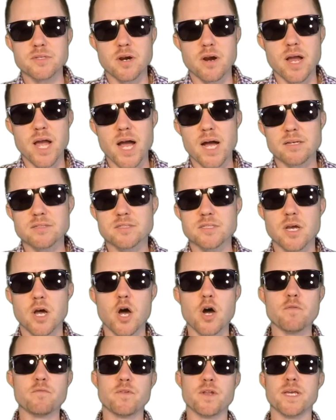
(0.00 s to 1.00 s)
our house, so
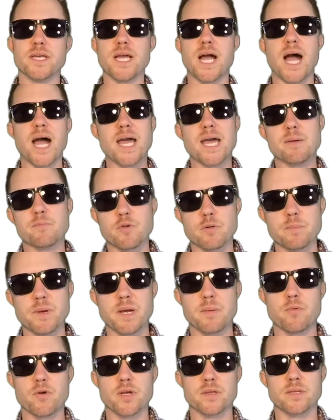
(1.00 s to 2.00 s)
hopefully I am
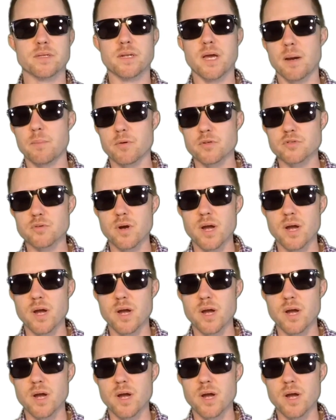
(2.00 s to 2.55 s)
remembering the numbers